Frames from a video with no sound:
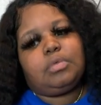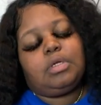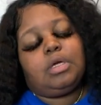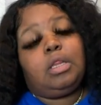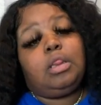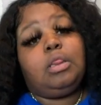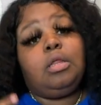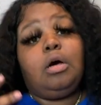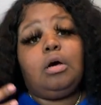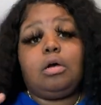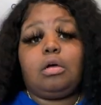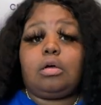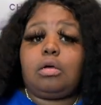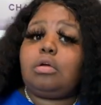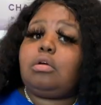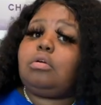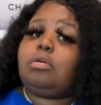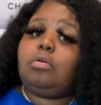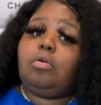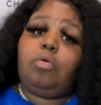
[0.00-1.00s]
look
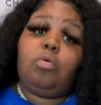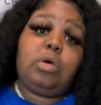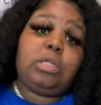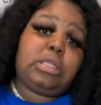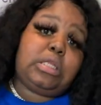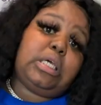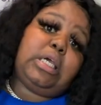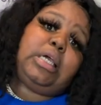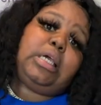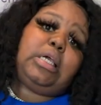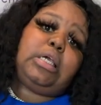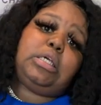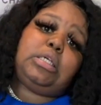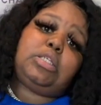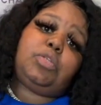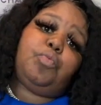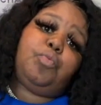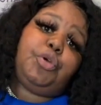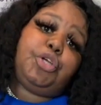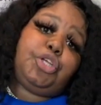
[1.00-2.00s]
on
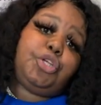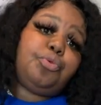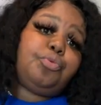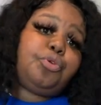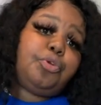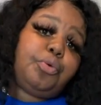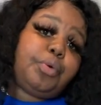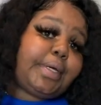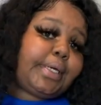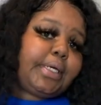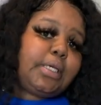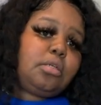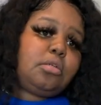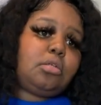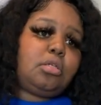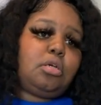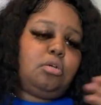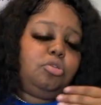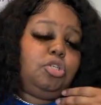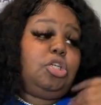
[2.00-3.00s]
things when you do it.
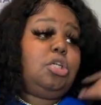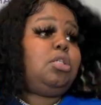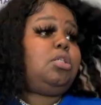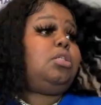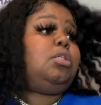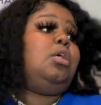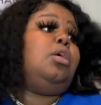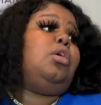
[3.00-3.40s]
So just